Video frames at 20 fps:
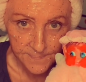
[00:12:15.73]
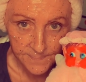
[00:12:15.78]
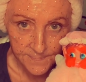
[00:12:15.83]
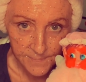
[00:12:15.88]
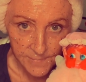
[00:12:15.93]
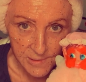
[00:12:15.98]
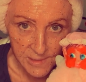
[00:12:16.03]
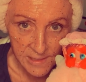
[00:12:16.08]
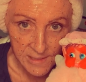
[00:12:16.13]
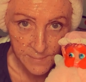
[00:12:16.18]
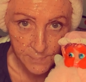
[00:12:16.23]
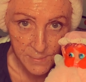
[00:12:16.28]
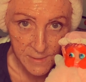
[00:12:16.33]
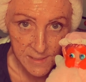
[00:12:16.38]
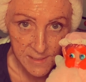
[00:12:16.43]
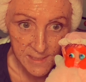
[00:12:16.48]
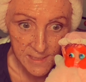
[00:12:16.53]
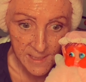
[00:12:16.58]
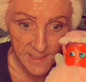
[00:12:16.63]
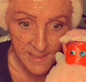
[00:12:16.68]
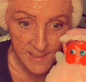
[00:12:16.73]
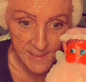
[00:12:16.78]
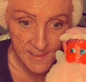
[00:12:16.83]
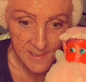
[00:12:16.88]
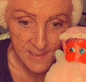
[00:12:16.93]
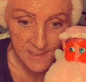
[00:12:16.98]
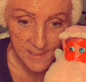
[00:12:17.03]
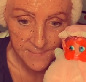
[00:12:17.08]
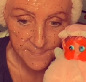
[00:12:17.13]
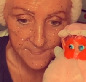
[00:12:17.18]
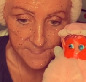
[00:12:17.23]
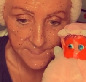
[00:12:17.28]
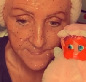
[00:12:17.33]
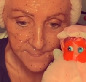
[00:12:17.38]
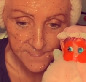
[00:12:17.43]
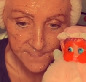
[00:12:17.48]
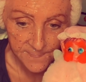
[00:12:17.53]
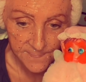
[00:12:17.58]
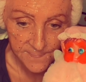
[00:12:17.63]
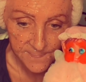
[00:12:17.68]
Sleeping tight.
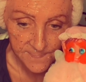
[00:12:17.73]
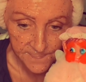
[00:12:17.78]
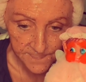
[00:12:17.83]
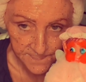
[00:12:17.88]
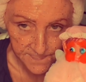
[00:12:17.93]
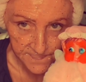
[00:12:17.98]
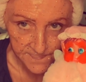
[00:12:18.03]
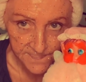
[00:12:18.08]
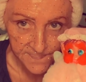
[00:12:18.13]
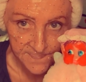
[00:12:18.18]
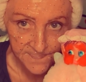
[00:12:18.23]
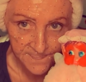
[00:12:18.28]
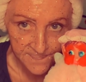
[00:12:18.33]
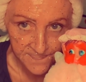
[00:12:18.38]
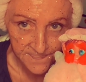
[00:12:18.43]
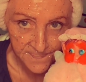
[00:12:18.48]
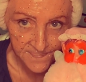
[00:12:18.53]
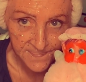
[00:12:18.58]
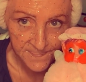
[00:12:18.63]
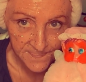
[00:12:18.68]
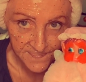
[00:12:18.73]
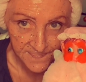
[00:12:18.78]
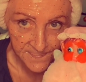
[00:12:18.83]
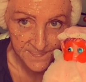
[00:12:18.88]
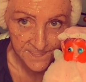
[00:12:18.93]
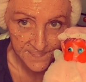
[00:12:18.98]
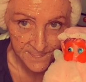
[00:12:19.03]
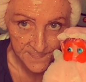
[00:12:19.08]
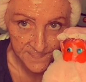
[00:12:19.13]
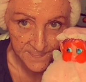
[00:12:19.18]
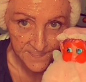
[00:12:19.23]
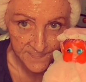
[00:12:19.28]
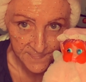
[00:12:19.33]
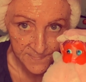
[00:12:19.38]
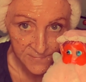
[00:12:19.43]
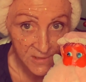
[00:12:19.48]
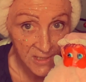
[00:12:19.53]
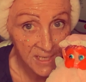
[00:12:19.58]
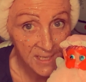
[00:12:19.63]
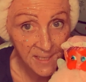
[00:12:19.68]
Mm -hmm, mm -hmm.
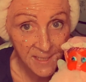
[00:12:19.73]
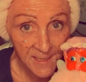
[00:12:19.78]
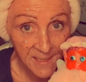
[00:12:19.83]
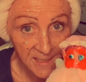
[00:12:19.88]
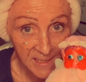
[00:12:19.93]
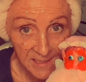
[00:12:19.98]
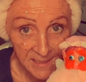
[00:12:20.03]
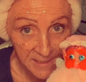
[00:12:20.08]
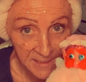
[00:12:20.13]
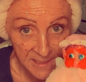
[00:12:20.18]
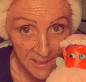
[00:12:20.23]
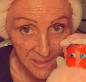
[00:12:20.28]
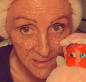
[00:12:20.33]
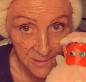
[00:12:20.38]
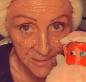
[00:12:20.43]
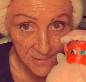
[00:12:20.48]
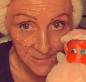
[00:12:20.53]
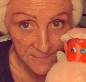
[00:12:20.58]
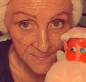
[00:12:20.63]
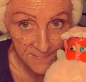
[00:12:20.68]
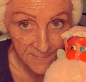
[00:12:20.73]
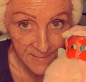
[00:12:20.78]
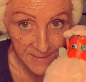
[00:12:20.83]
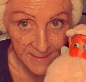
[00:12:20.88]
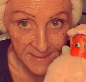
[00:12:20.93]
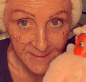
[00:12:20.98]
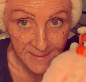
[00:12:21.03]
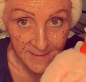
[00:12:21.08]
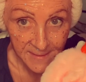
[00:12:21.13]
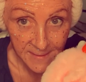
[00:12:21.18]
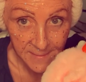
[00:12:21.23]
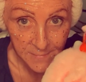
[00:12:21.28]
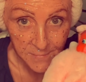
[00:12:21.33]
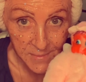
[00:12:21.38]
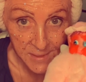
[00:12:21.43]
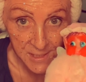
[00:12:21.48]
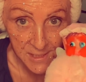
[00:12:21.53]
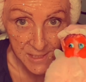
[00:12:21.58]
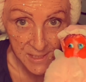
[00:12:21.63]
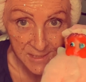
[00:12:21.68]
Very early now.
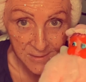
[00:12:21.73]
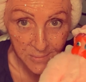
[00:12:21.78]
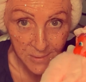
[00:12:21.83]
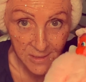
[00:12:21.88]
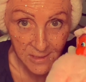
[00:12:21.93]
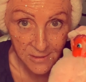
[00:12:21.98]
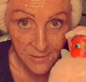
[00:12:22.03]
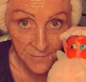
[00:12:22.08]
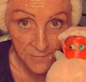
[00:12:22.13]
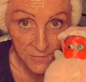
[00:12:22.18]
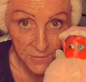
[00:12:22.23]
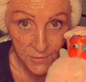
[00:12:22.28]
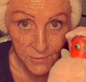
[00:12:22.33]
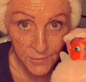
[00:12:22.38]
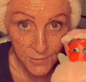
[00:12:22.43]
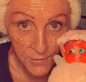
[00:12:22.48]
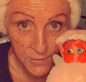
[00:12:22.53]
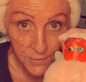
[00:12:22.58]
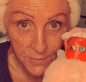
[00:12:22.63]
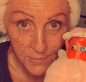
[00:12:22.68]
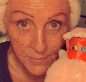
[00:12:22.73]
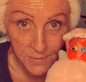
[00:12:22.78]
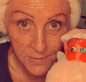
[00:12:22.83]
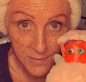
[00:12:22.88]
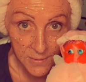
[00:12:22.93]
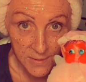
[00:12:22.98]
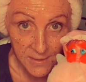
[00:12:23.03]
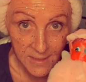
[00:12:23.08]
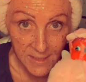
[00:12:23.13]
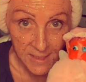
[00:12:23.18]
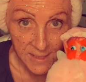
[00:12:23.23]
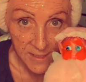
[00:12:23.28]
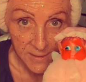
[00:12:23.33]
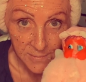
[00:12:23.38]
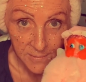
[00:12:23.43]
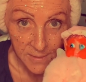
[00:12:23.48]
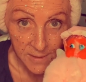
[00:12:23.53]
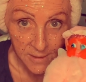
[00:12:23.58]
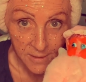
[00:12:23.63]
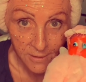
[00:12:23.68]
Macy, we love you.
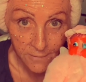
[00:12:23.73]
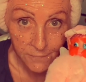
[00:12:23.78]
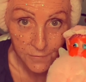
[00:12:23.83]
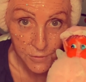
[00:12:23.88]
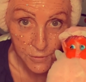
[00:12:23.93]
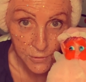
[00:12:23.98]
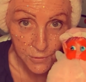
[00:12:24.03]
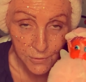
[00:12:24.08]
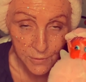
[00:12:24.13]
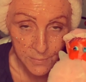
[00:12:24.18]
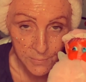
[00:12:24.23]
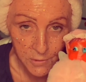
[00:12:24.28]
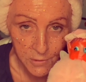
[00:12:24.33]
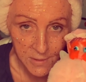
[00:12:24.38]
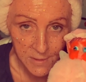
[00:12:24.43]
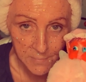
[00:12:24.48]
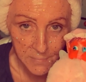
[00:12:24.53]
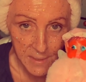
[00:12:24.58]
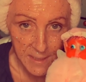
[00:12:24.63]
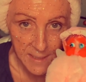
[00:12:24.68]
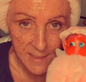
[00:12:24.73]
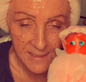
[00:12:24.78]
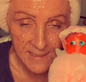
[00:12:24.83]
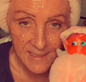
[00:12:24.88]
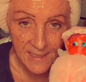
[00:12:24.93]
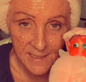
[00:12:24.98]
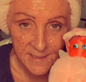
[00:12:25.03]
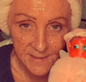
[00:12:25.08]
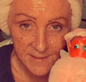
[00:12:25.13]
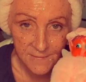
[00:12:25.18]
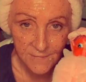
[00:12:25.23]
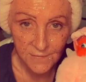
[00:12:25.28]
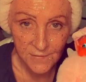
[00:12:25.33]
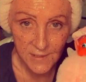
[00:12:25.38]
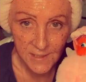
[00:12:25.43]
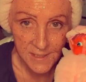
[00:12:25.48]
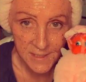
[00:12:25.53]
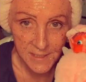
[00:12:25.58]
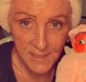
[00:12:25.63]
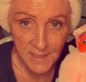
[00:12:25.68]
We love you to the moon and back and
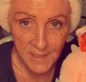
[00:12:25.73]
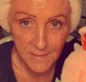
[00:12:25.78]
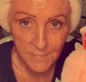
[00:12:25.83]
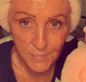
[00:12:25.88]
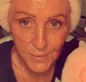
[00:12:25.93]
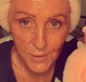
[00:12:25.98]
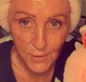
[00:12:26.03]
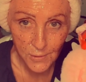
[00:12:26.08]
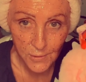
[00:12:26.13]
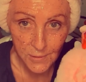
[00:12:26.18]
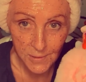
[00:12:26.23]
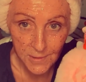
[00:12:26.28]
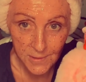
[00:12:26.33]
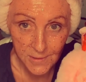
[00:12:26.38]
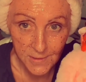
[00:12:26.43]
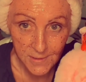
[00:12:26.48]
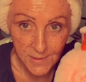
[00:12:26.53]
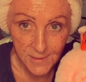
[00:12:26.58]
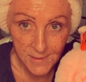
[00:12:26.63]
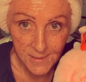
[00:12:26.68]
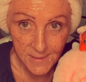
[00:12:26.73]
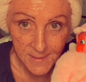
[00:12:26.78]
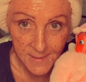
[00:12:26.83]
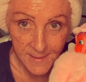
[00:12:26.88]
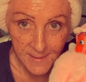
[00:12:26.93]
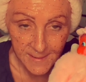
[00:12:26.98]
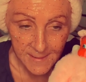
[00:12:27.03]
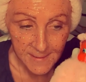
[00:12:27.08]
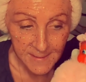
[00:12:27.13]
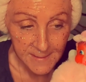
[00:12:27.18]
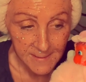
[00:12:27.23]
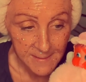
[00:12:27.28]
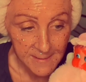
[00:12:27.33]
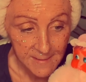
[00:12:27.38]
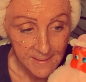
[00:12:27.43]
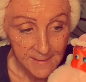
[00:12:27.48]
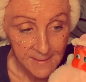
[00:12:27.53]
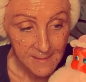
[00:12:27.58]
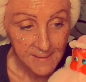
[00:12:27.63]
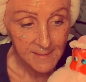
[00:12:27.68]
infinity and beyond.
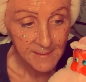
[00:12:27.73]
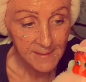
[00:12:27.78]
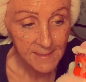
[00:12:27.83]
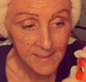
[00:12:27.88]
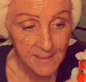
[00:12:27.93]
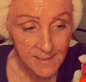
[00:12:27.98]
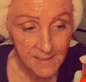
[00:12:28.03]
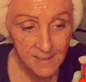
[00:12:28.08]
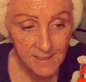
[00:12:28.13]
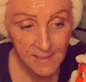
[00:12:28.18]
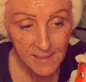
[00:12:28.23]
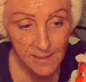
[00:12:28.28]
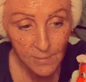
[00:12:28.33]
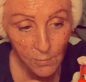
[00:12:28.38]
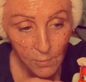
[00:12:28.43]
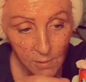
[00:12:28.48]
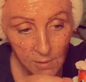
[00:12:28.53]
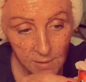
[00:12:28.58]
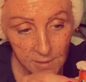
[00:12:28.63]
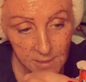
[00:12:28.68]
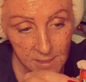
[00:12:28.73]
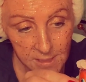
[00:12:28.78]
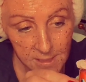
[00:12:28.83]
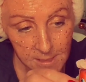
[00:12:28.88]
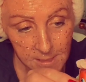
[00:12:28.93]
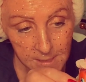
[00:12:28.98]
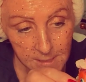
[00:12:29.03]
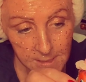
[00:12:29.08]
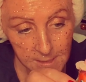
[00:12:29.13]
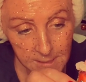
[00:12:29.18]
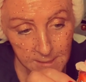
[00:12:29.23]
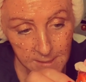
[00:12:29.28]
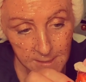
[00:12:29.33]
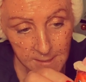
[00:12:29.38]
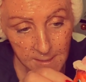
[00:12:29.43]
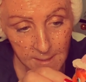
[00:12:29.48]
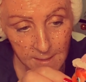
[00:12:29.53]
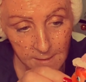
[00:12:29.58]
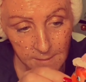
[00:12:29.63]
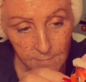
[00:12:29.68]
Let's see what
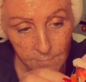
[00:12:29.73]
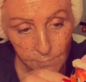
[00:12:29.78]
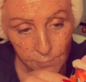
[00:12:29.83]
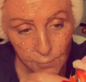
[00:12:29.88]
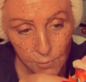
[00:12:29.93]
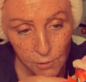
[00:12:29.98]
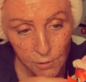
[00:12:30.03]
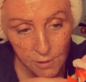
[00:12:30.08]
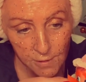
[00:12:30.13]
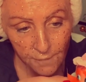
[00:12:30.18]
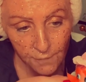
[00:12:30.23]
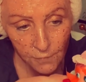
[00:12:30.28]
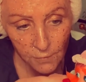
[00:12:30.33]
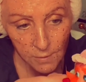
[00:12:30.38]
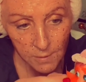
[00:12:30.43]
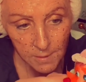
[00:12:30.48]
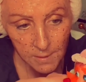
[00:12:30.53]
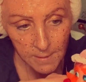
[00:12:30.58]
beautiful